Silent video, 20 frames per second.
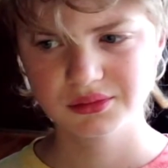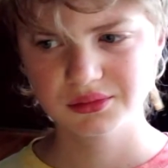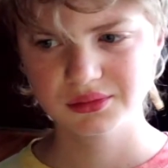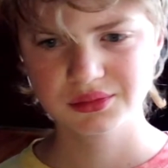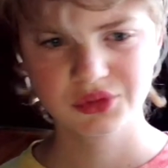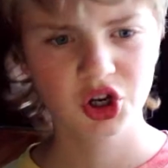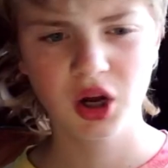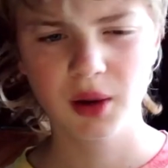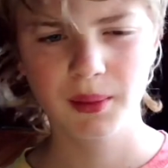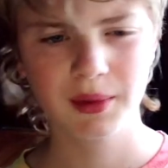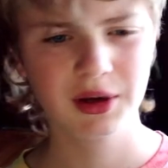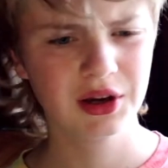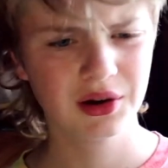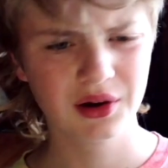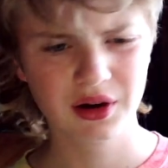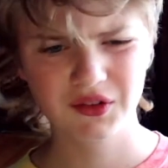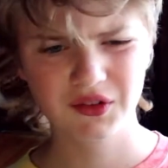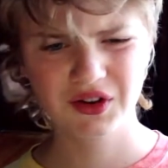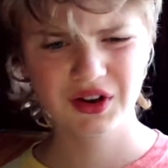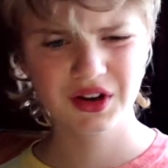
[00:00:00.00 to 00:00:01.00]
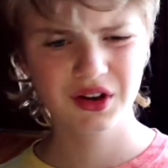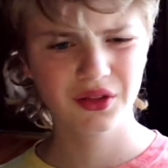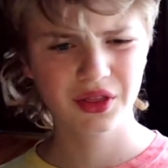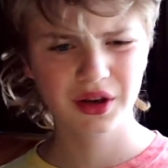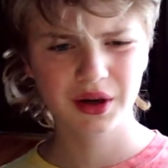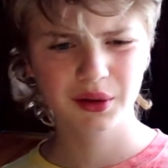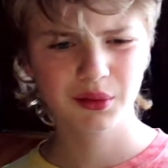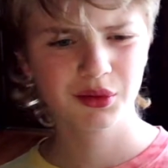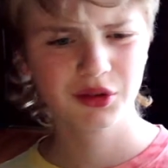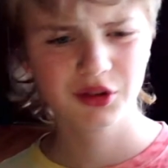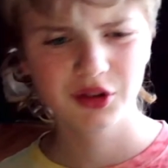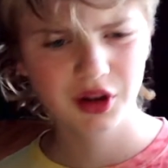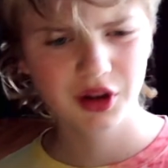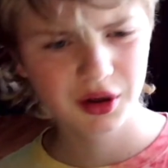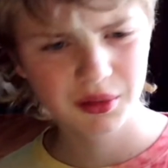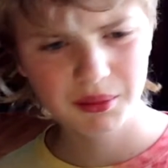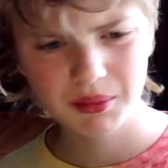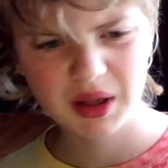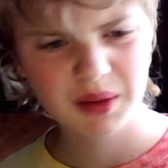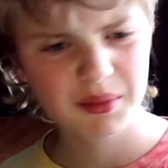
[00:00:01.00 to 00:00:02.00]
commentary video that I was
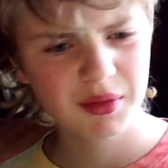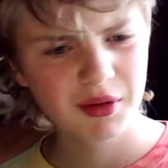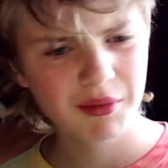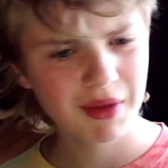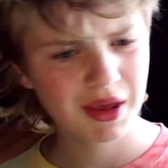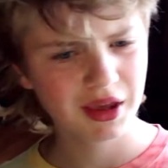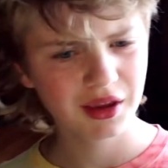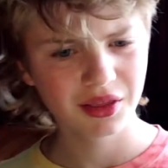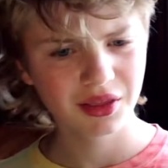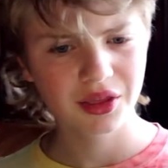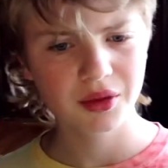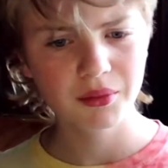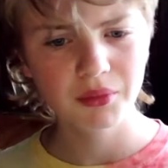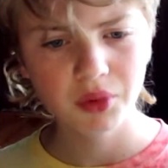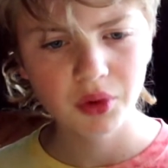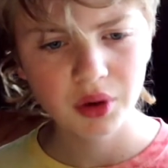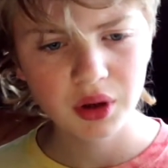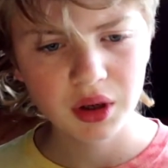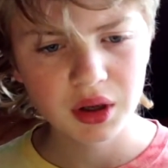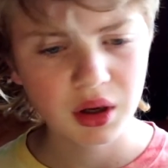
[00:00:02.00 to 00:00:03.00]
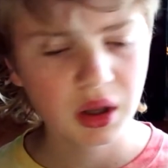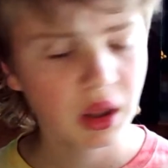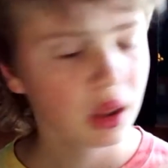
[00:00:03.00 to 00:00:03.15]
gonna maybe make at some point.